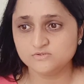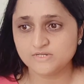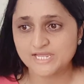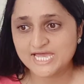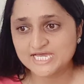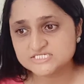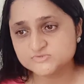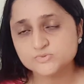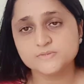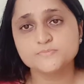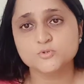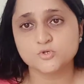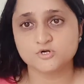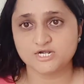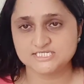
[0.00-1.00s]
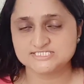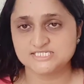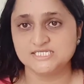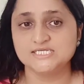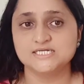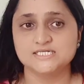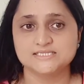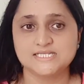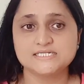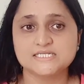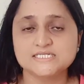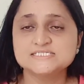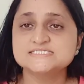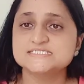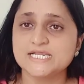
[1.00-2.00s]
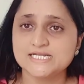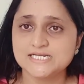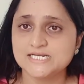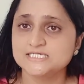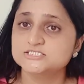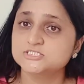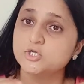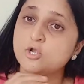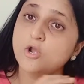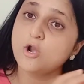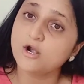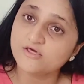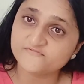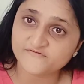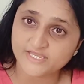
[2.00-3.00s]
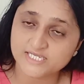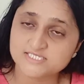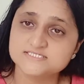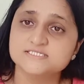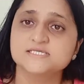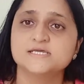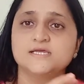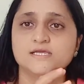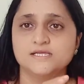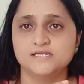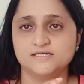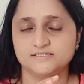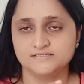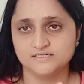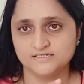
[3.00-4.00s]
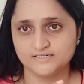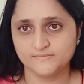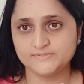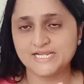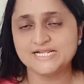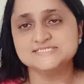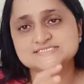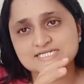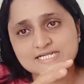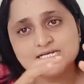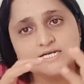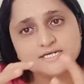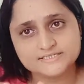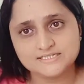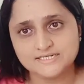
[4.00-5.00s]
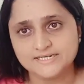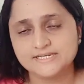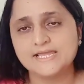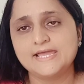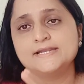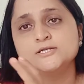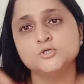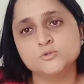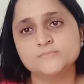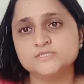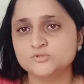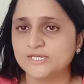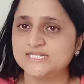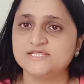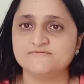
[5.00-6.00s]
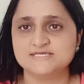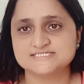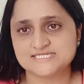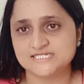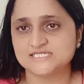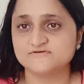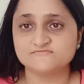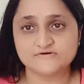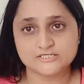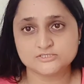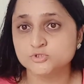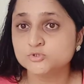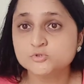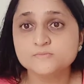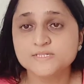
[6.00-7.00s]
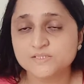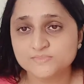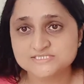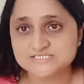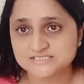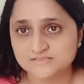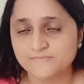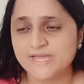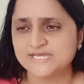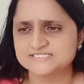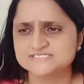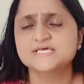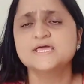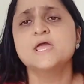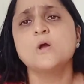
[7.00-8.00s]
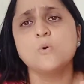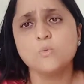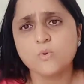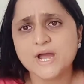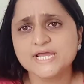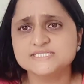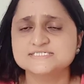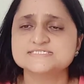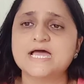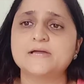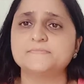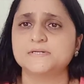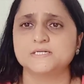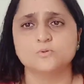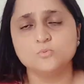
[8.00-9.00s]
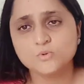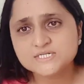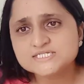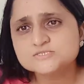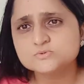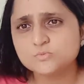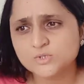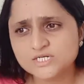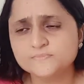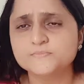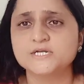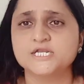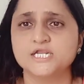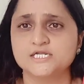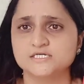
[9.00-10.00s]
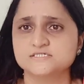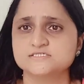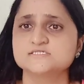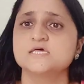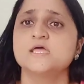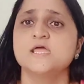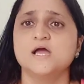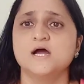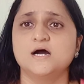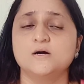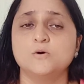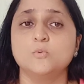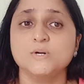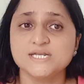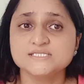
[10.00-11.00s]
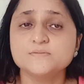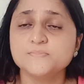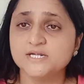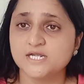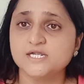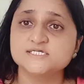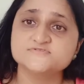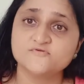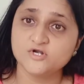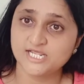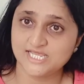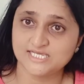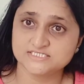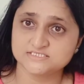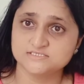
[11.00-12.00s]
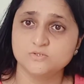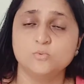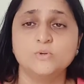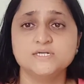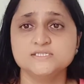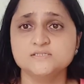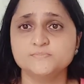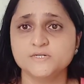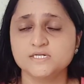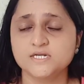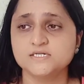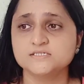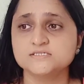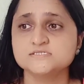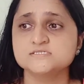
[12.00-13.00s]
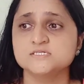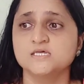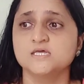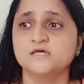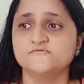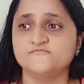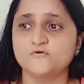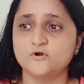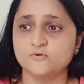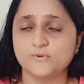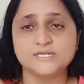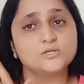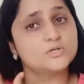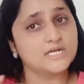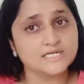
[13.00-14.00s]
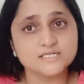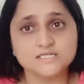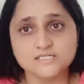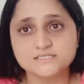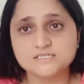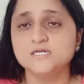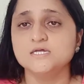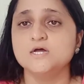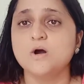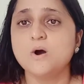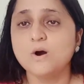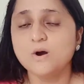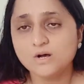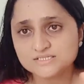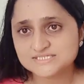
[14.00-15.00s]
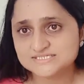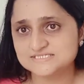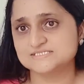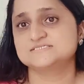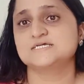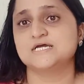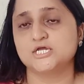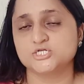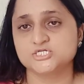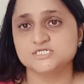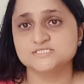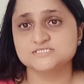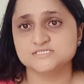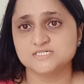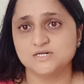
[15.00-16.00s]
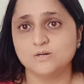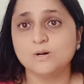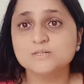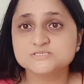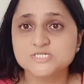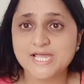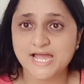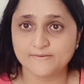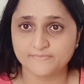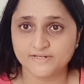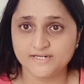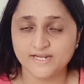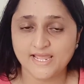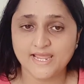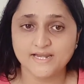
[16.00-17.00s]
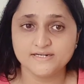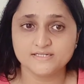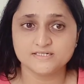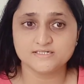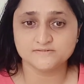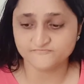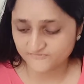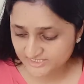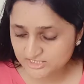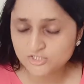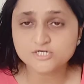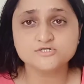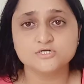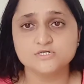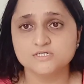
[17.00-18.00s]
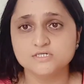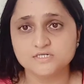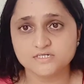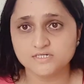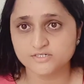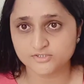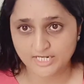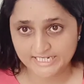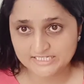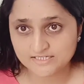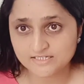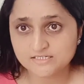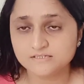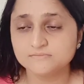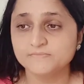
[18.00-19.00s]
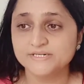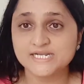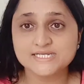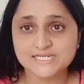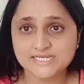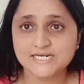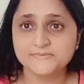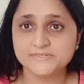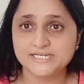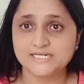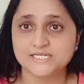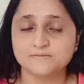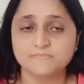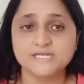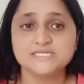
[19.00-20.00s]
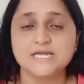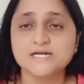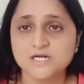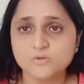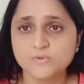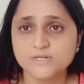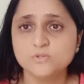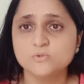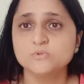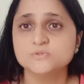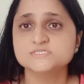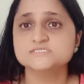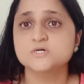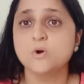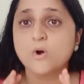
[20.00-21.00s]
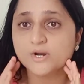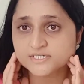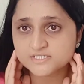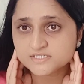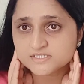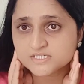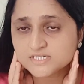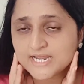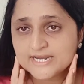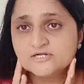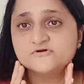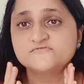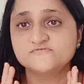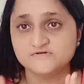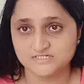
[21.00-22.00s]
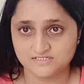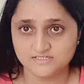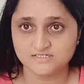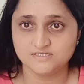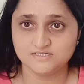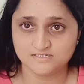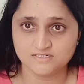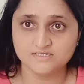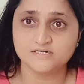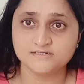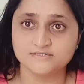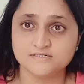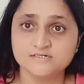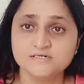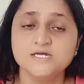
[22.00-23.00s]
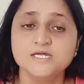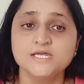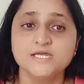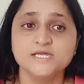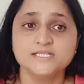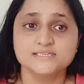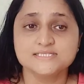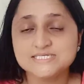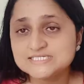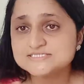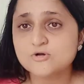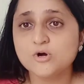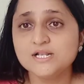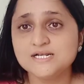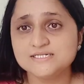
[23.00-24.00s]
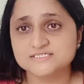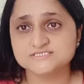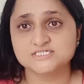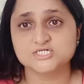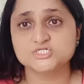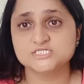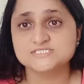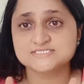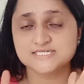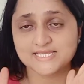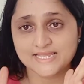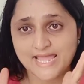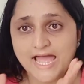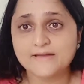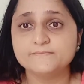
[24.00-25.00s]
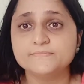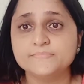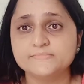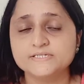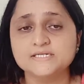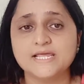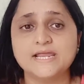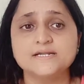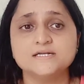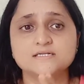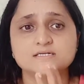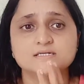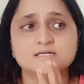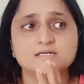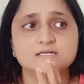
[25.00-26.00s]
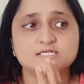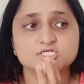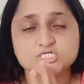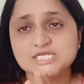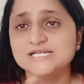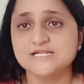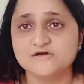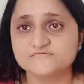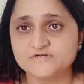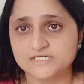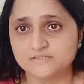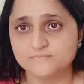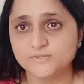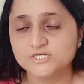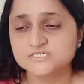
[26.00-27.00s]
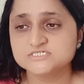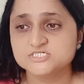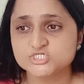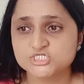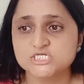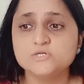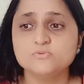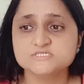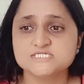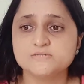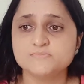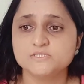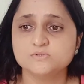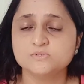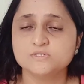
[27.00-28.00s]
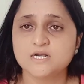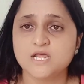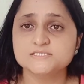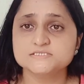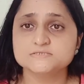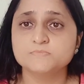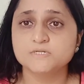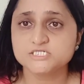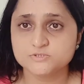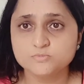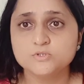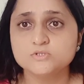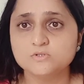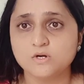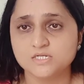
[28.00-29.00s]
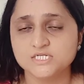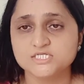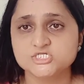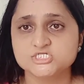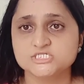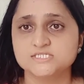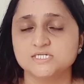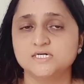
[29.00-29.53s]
as we're progressing, that insect lays lot of eggs, reptiles lay little egg, and human to anyways can give 1 to 2 babies at the max. Why this happen? What are predators? What are the predators for eggs? What are the predators for when you're adult? All these discussions also happened, and we did not write it, but again I'm telling my younger one who is an auditory kind of learner, these all discussions happened, and she loved it because she was able to grasp much more knowledge